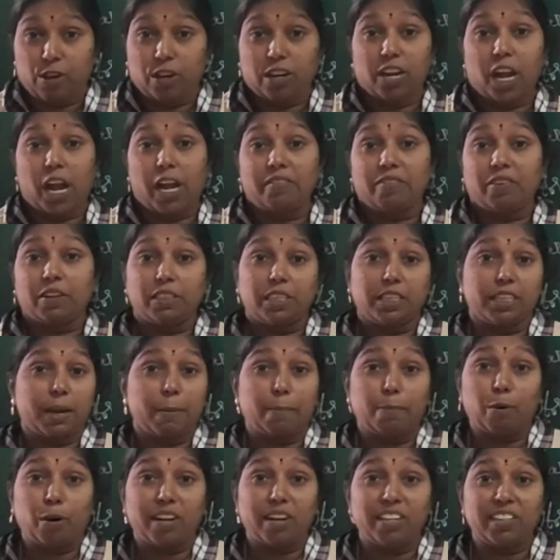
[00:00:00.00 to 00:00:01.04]
grandfather
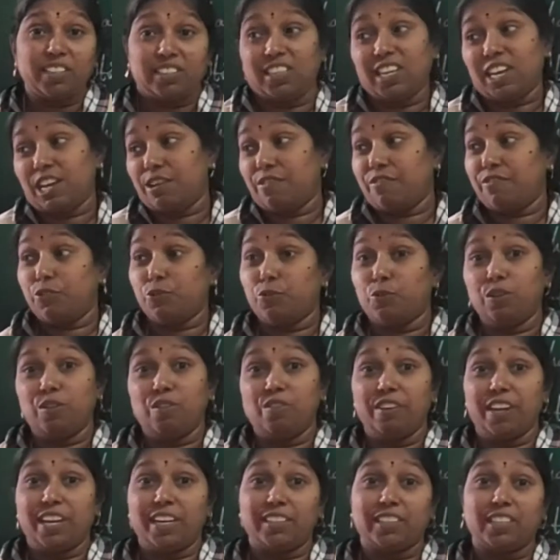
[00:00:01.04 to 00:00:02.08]
dead body is there, if you
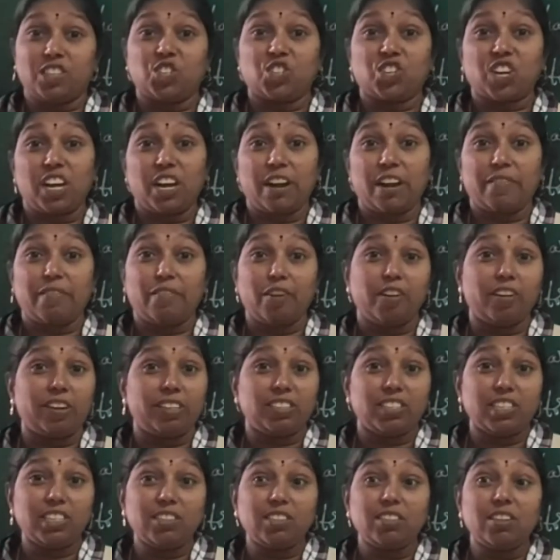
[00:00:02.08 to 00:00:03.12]
will wear such colorful
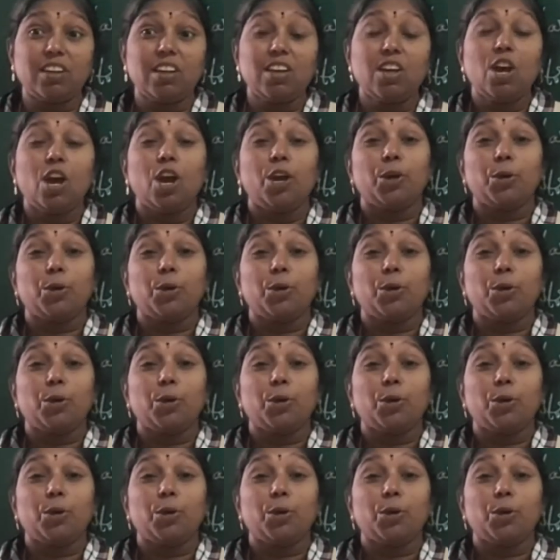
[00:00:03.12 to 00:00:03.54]
dresses,